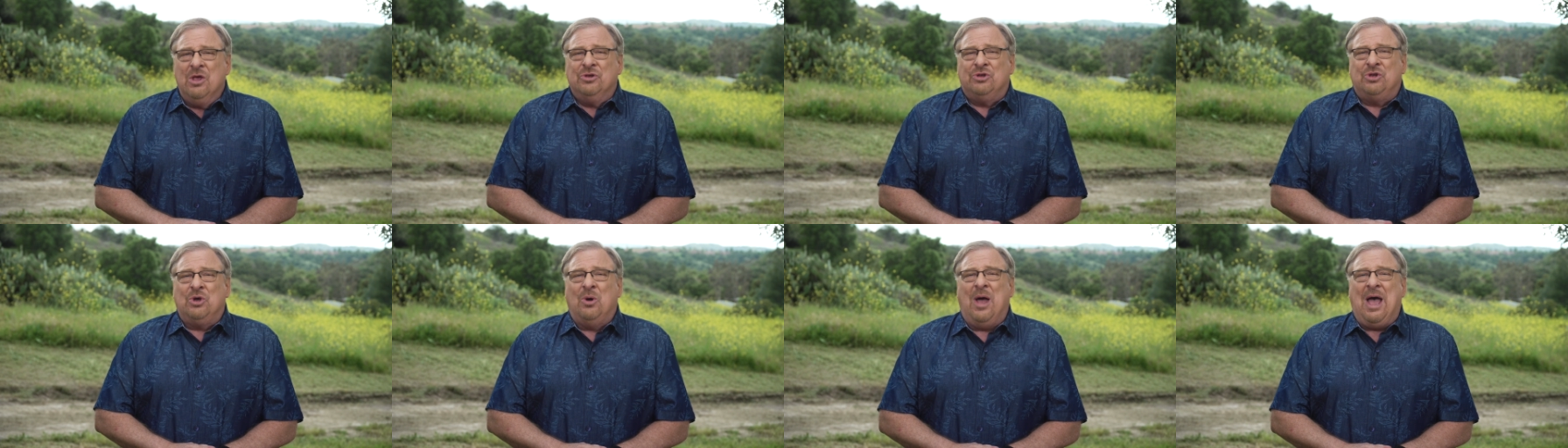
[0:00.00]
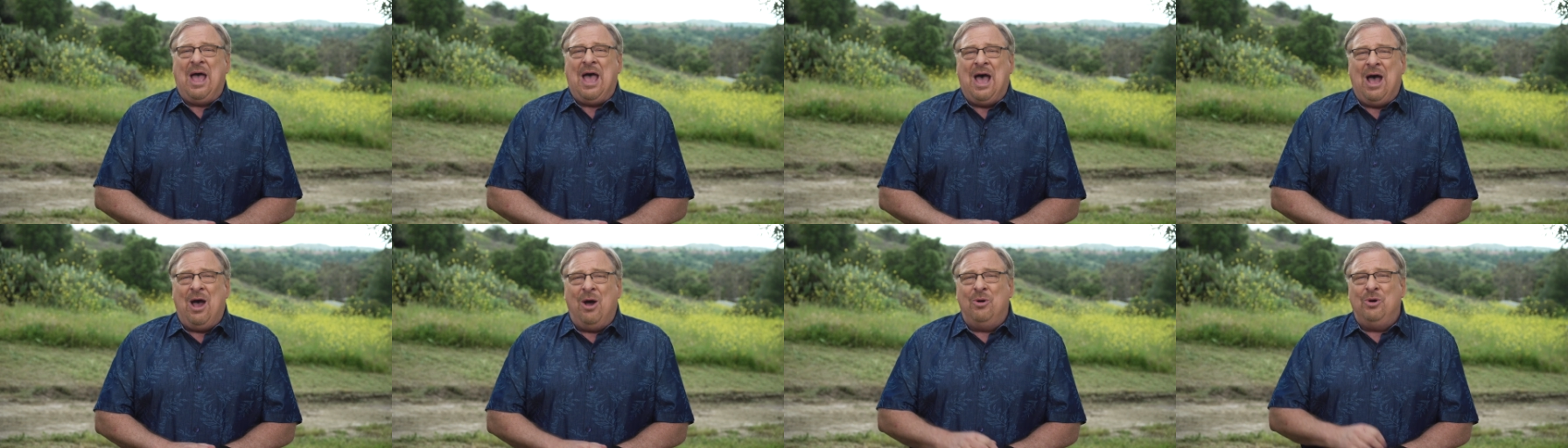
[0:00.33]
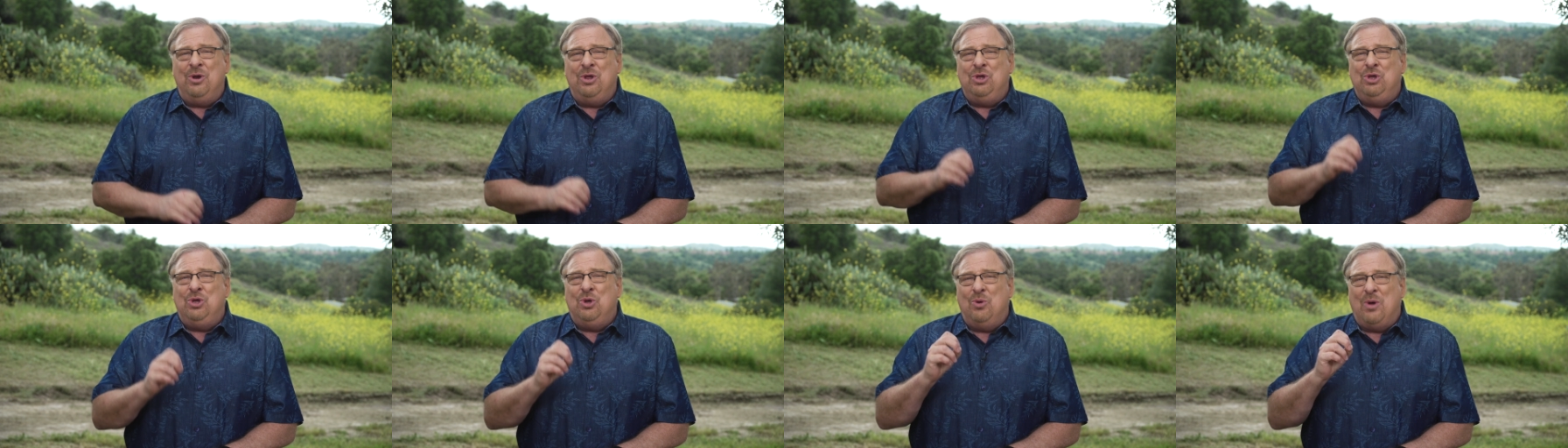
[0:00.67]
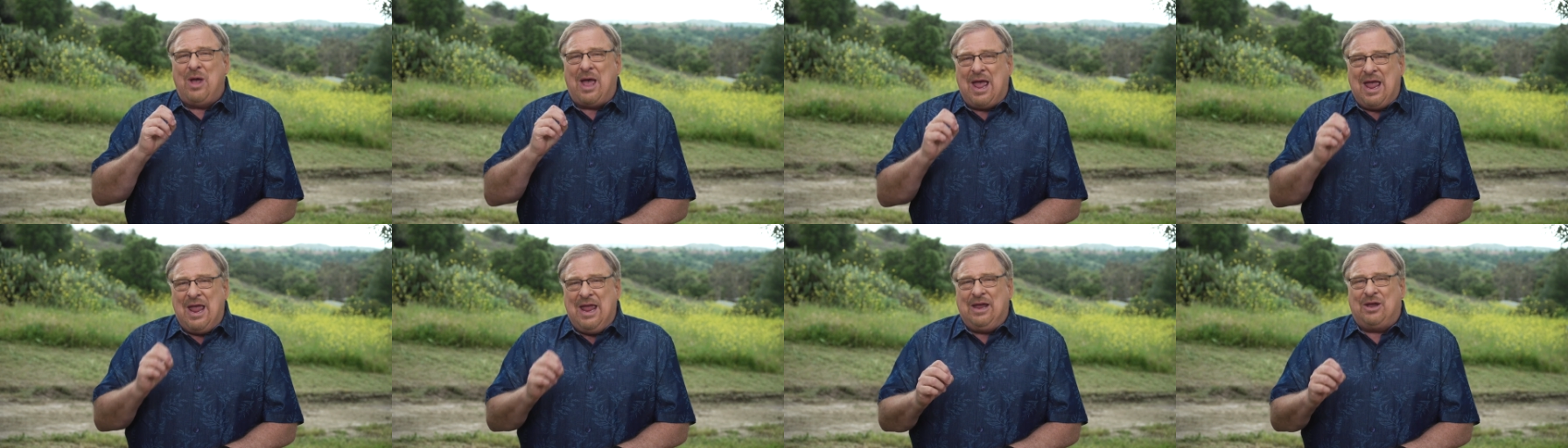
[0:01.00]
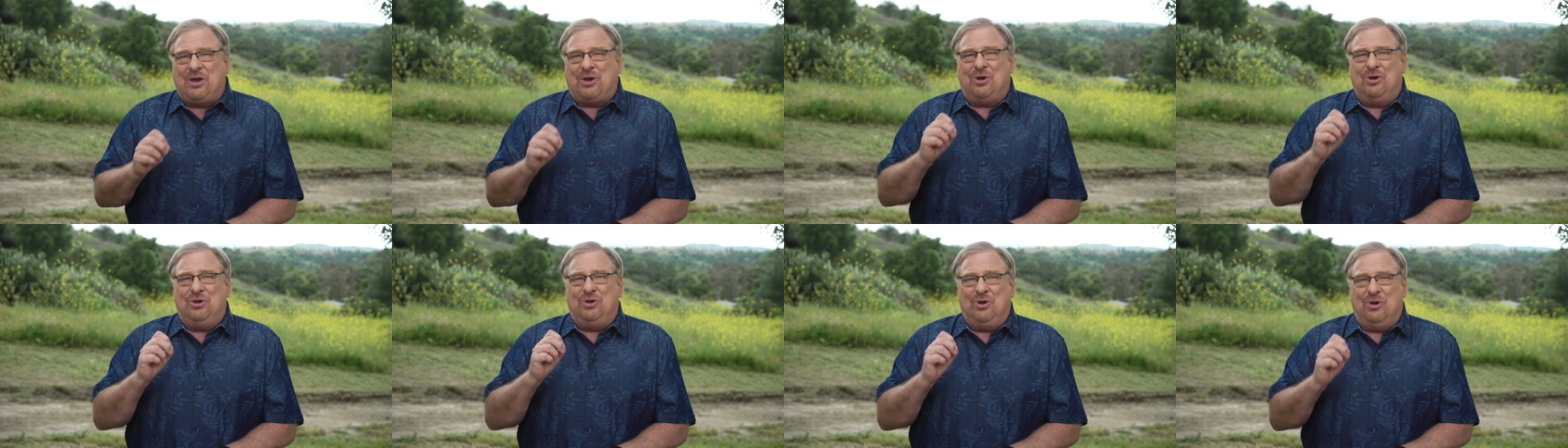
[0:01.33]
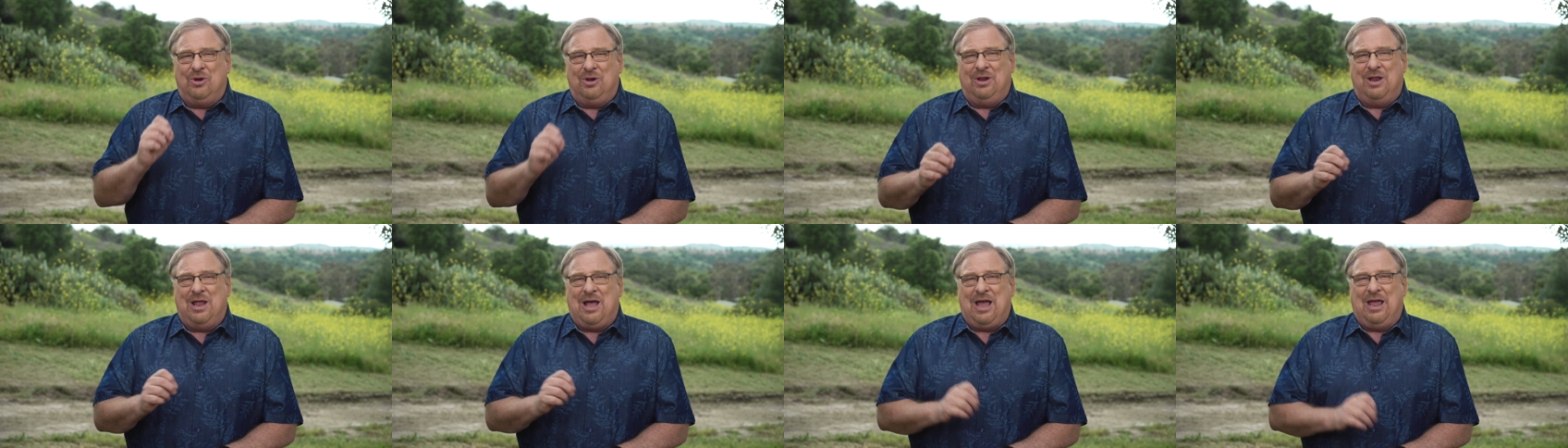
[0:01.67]
So how do you anchor
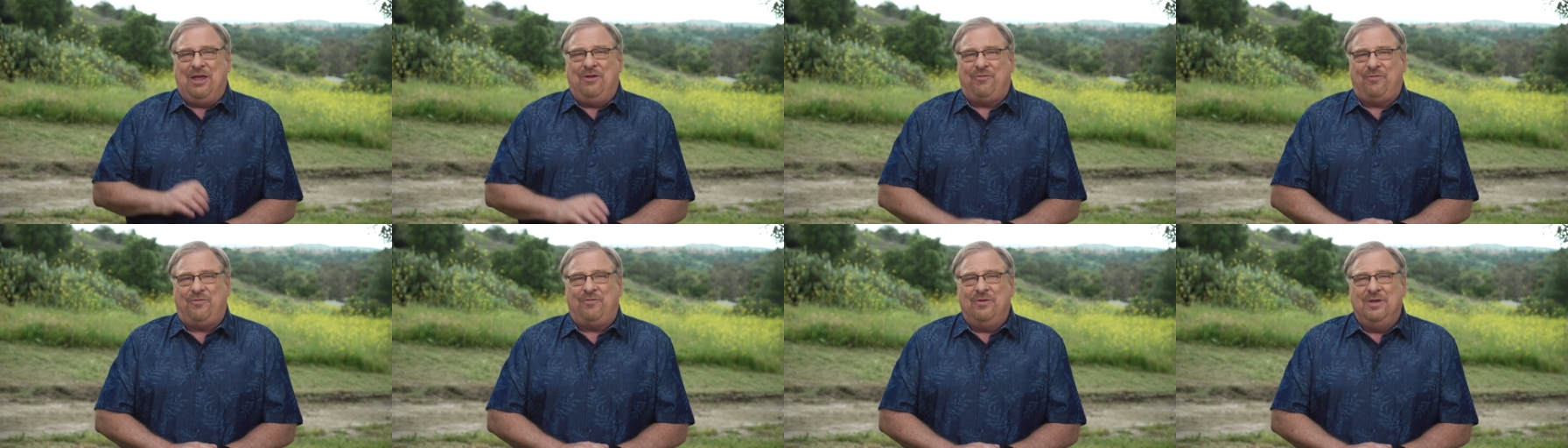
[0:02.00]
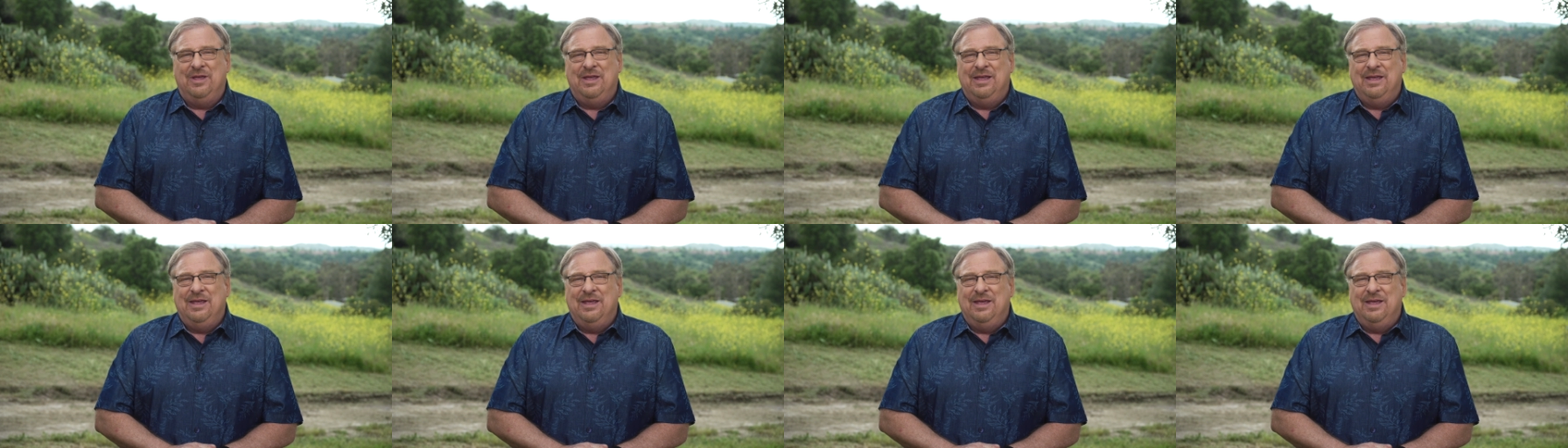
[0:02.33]
your life